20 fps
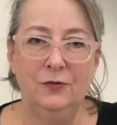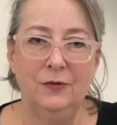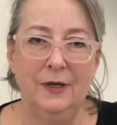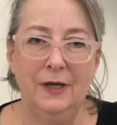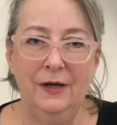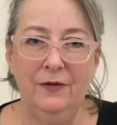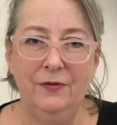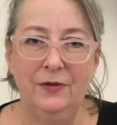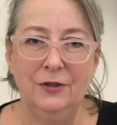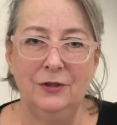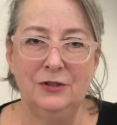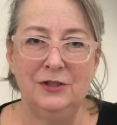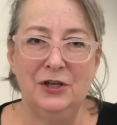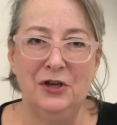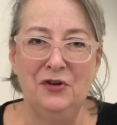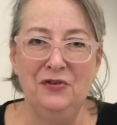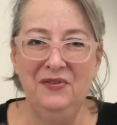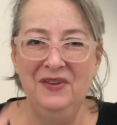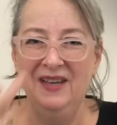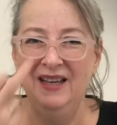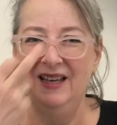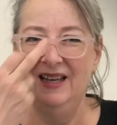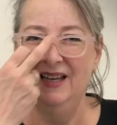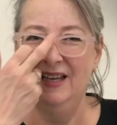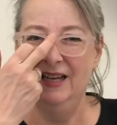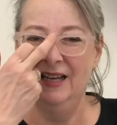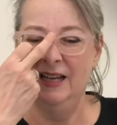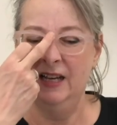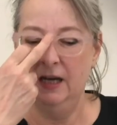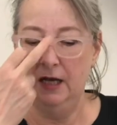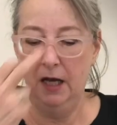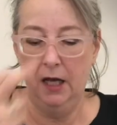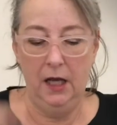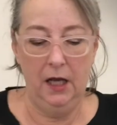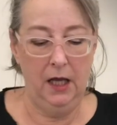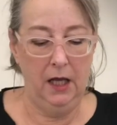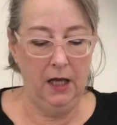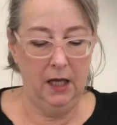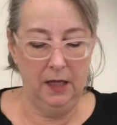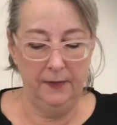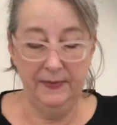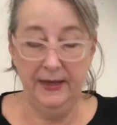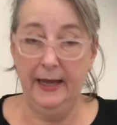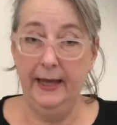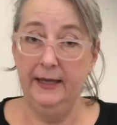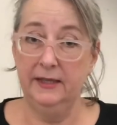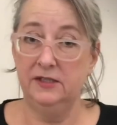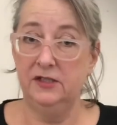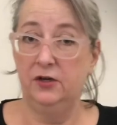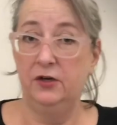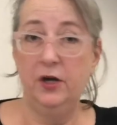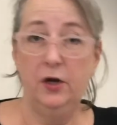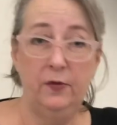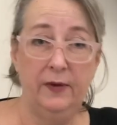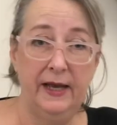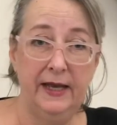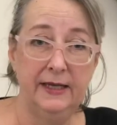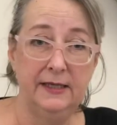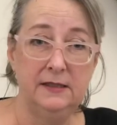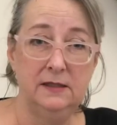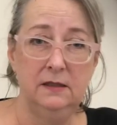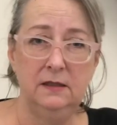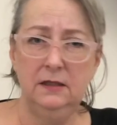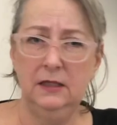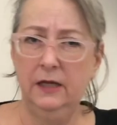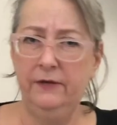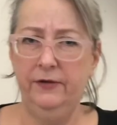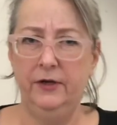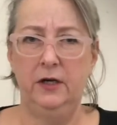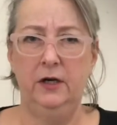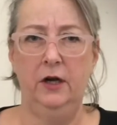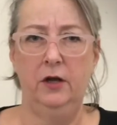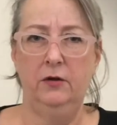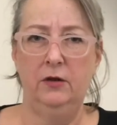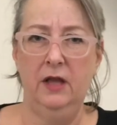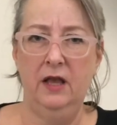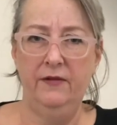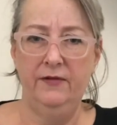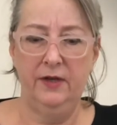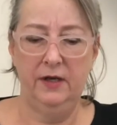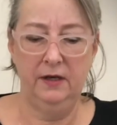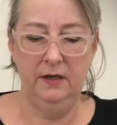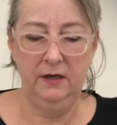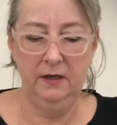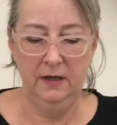you'll have with yourself. Eggs or no eggs, leaven or no leaven.